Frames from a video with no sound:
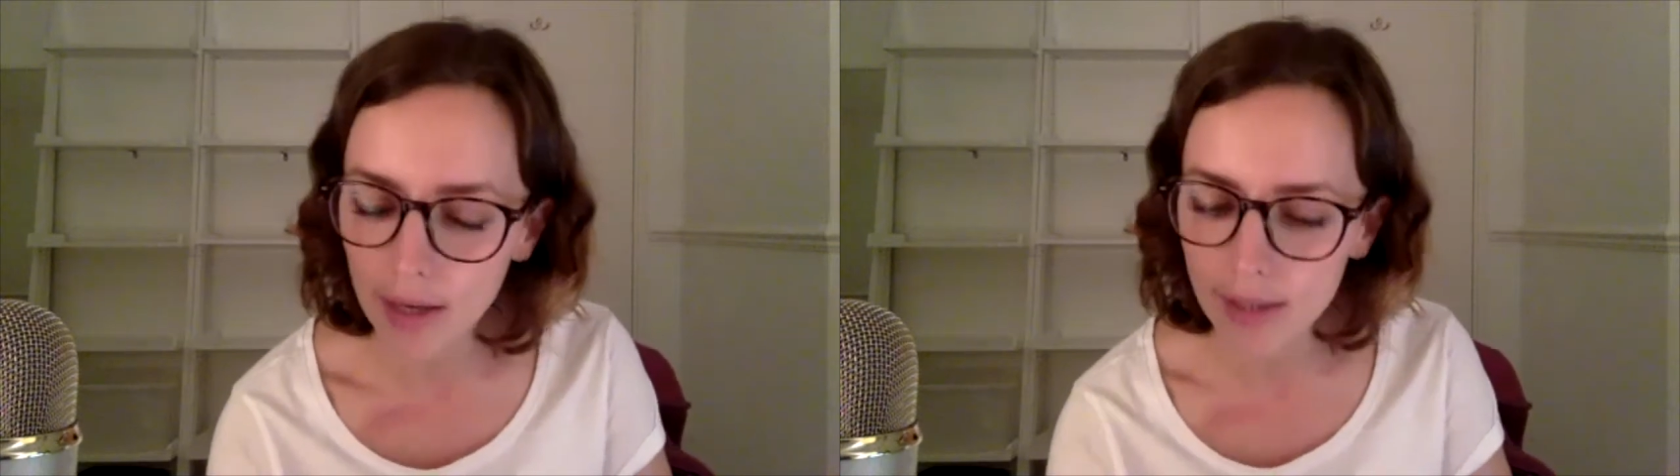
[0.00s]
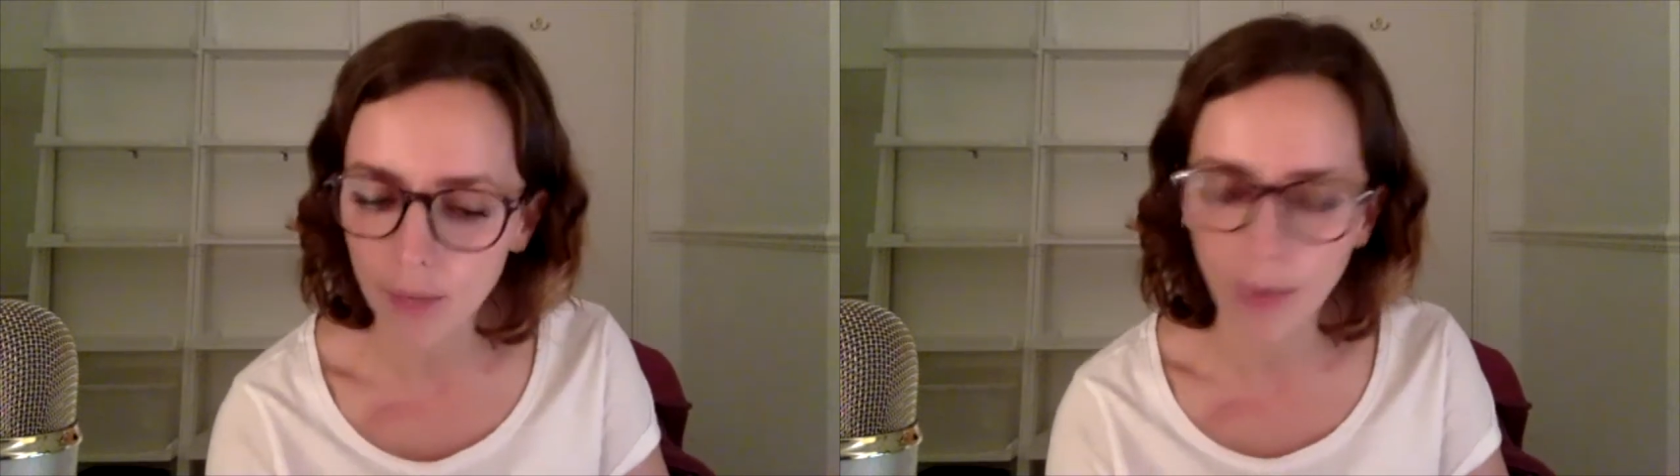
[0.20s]

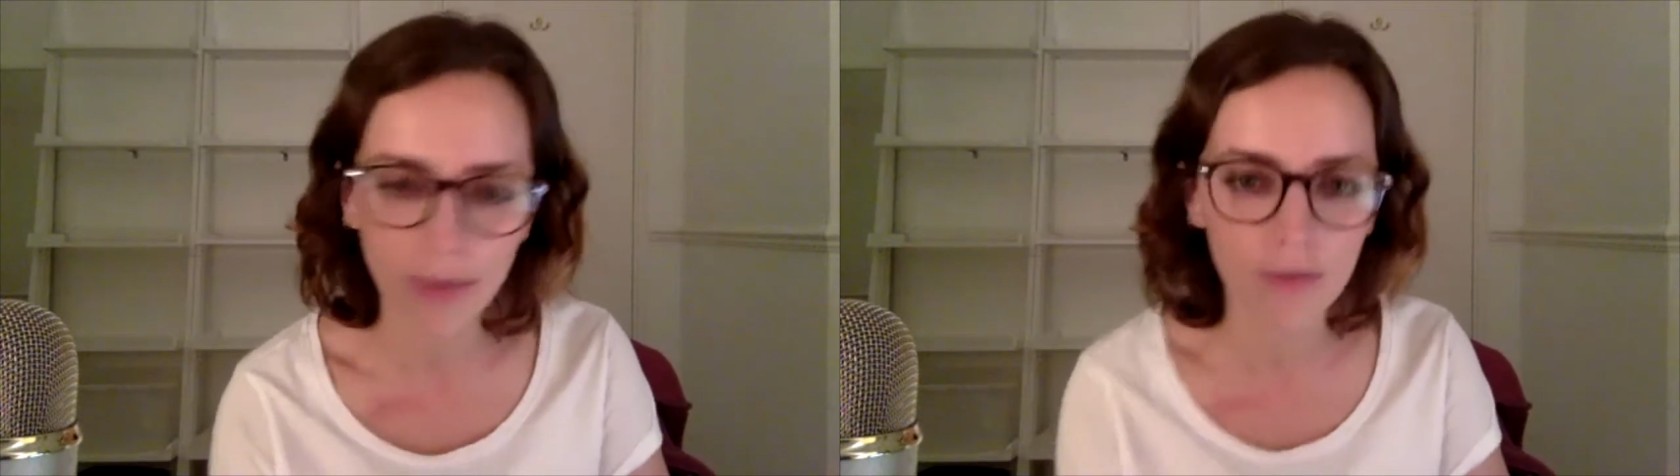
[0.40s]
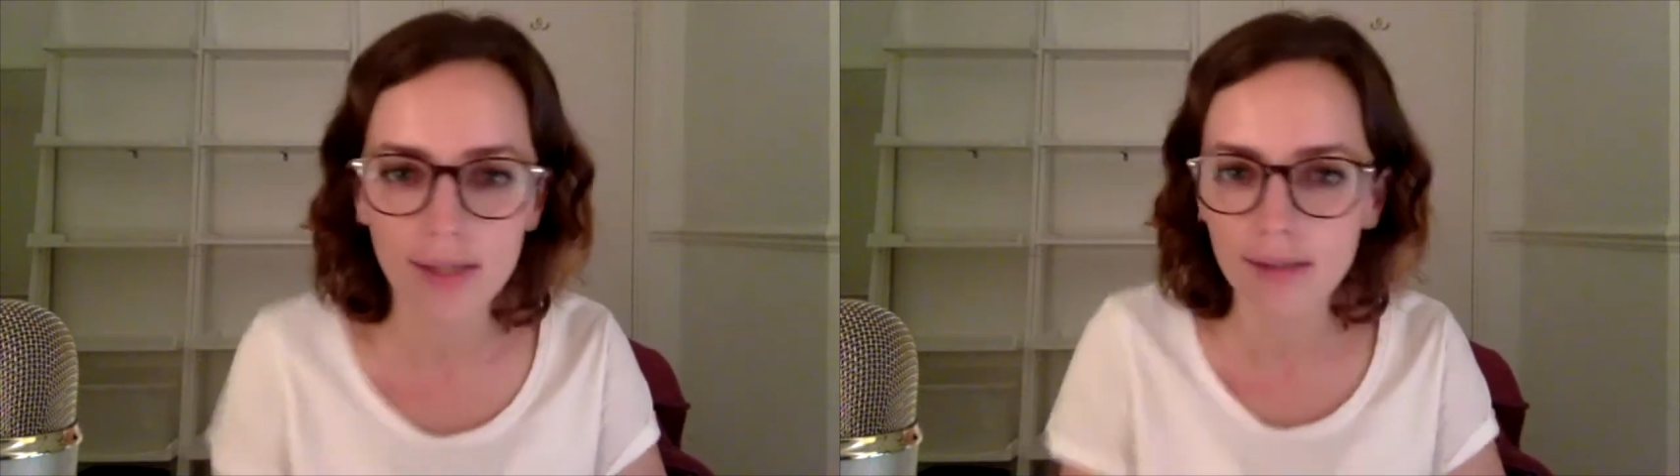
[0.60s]
So
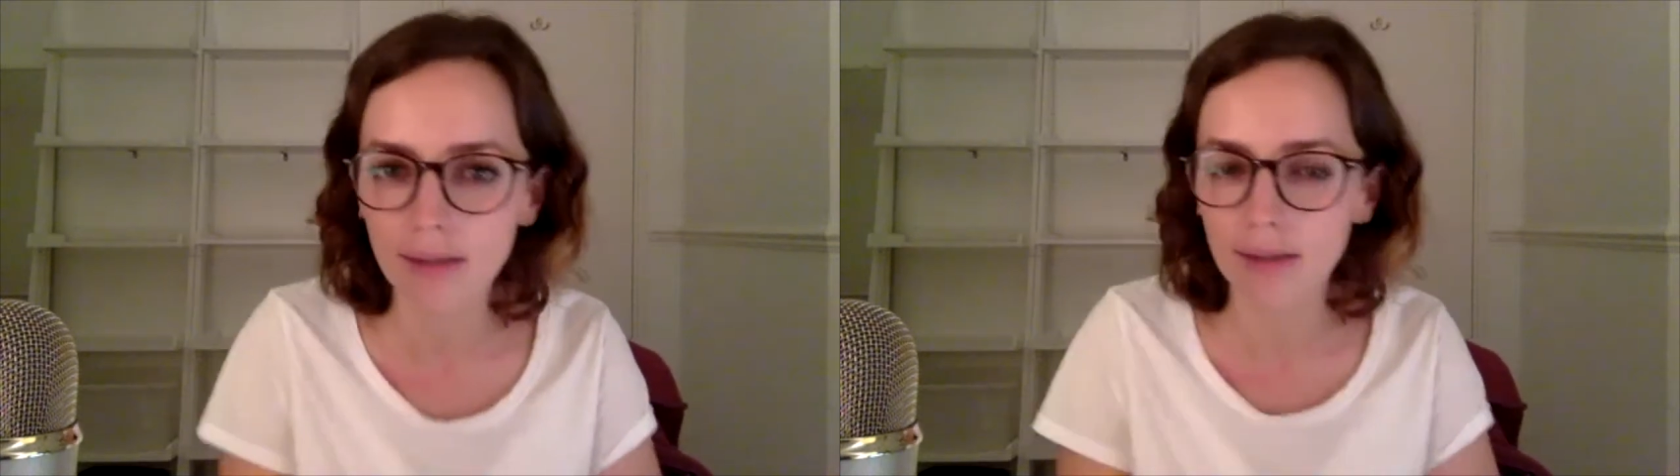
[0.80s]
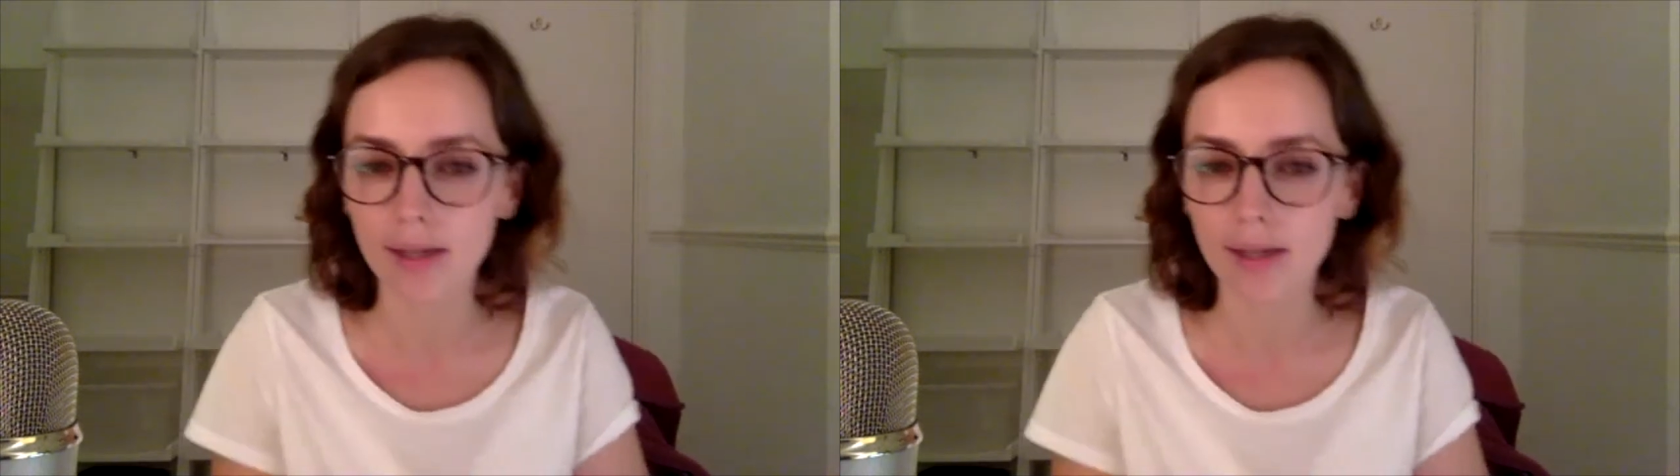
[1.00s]
whether it's
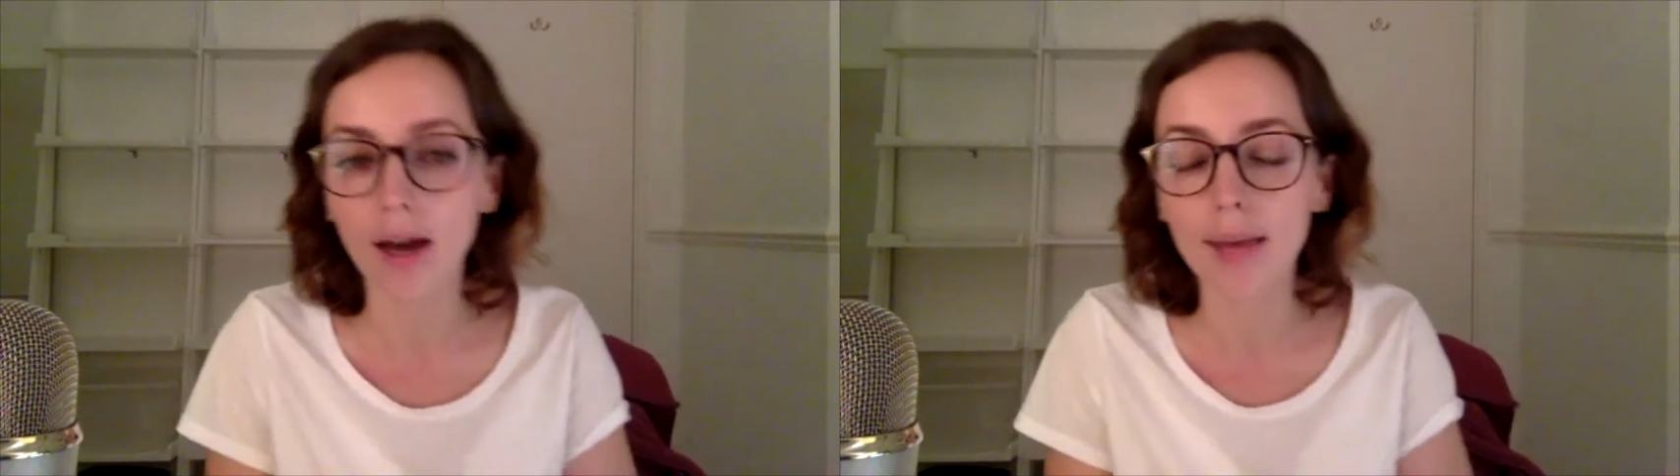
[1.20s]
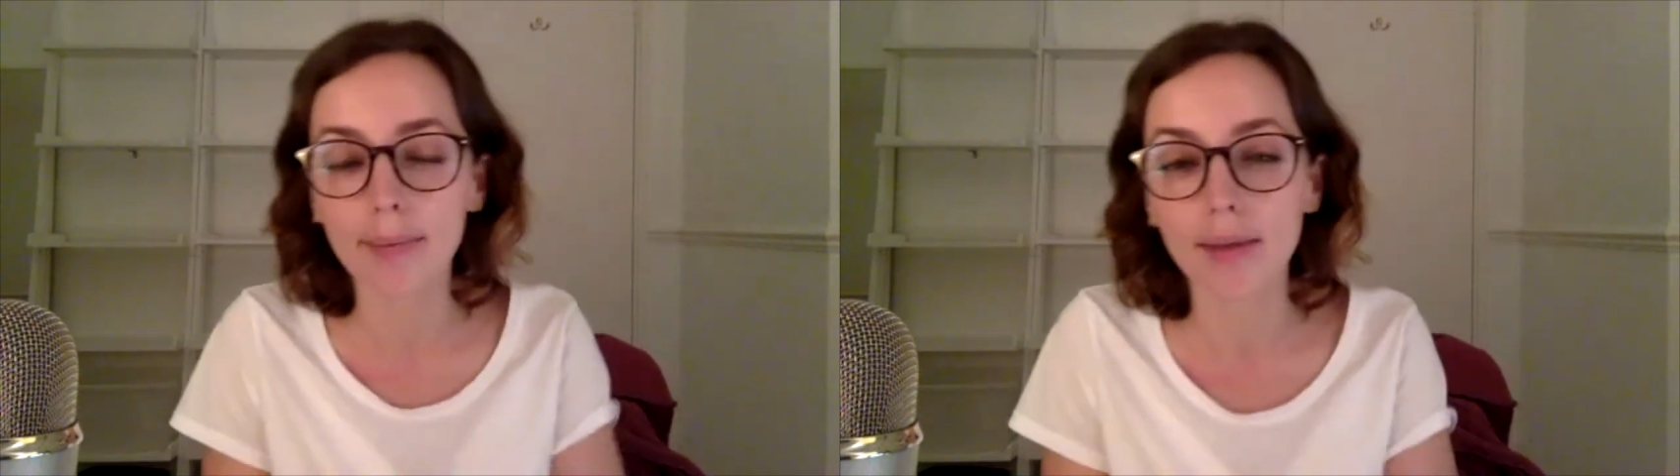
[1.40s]
the
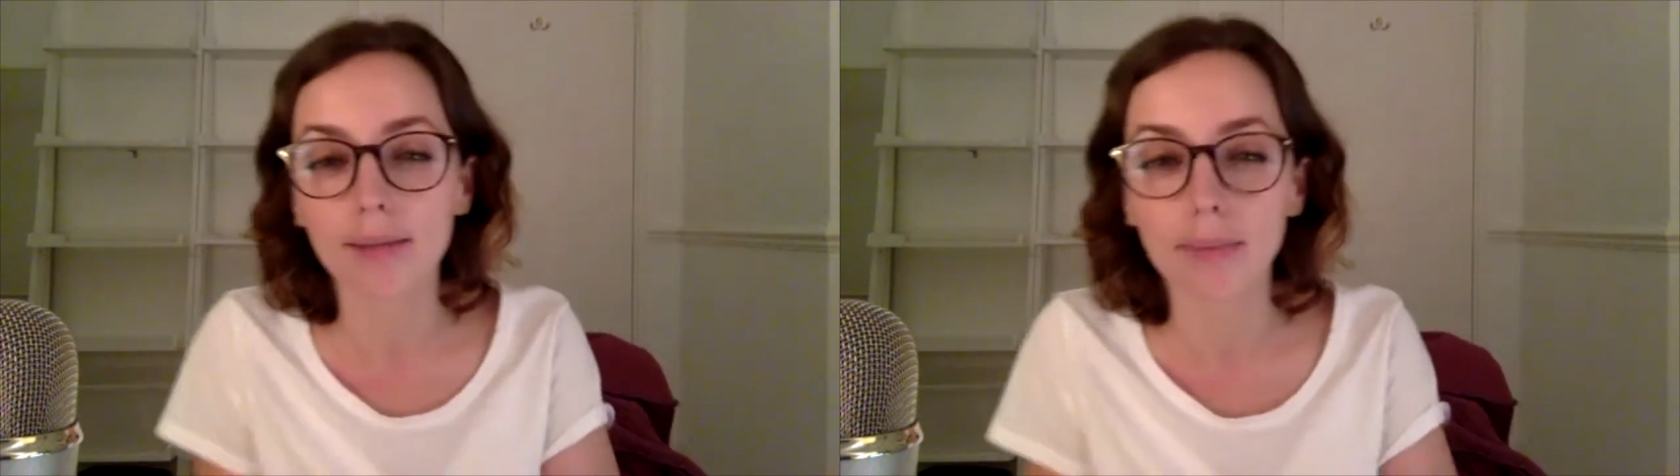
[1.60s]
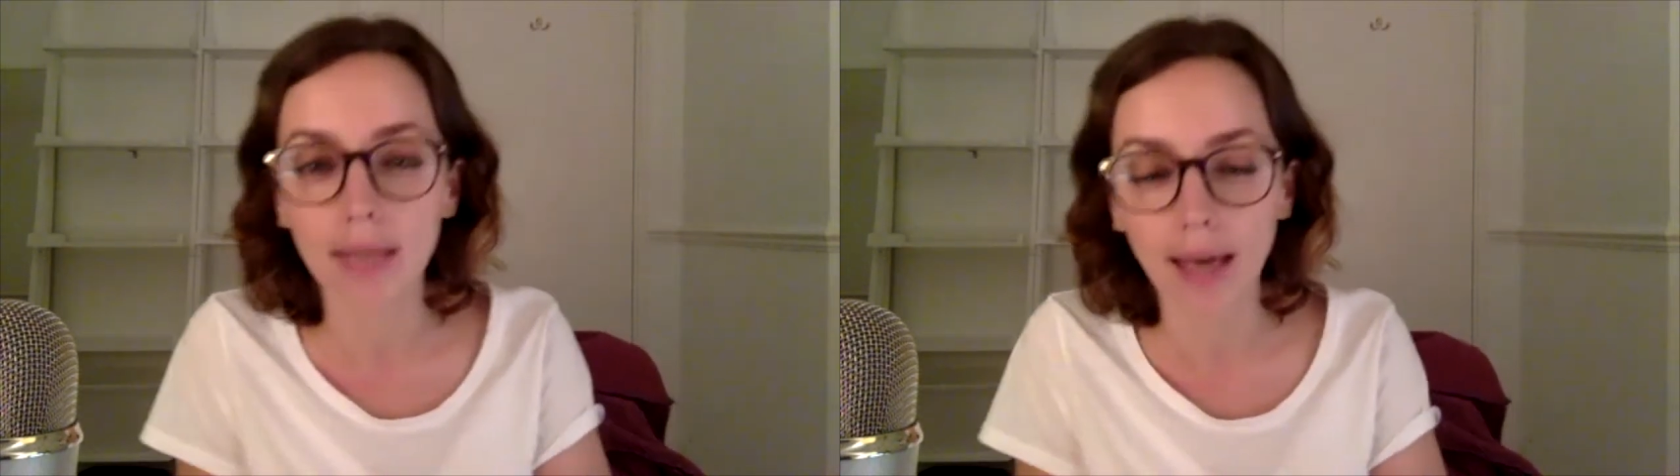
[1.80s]
time that
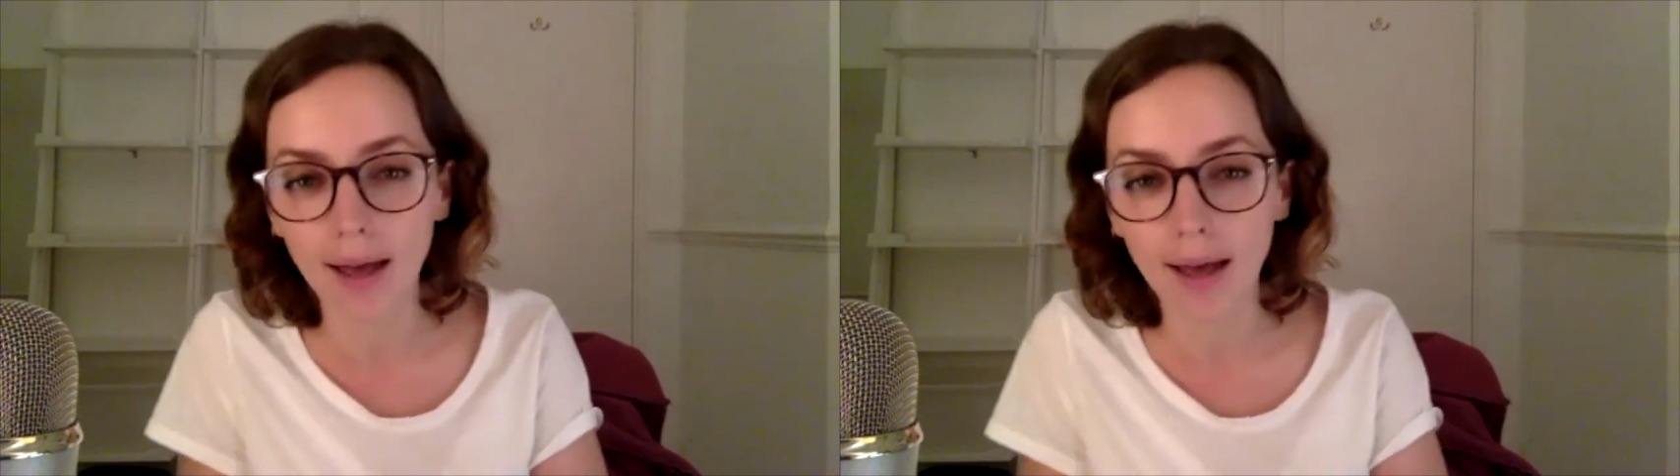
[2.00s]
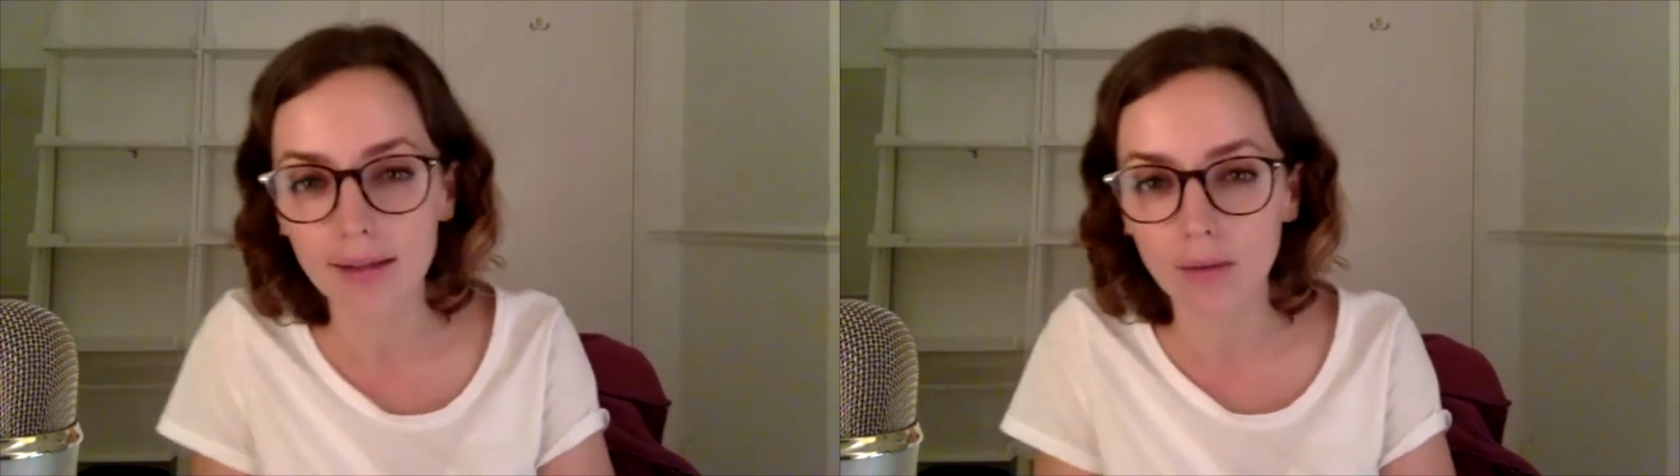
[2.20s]
somebody has